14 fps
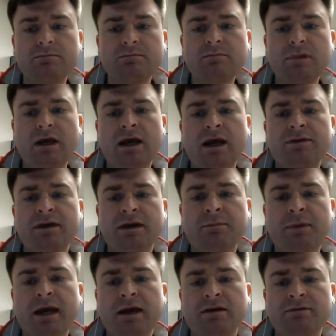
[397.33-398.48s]
and the
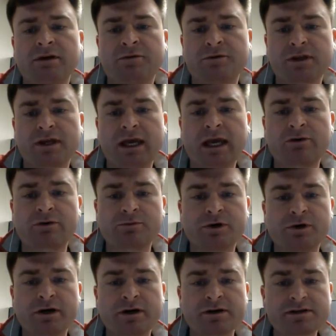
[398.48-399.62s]
impact of over the counter
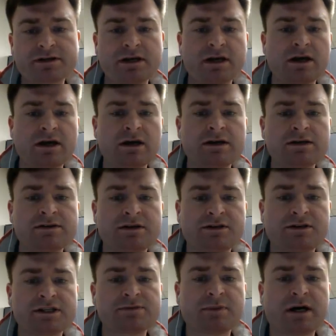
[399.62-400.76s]
products, such
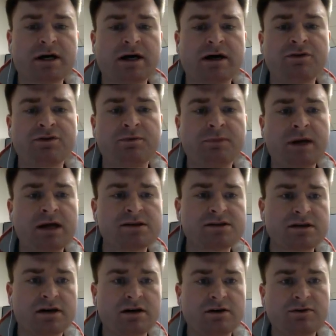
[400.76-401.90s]
as spice and bath
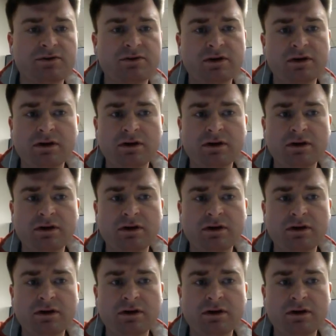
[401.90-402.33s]
salts,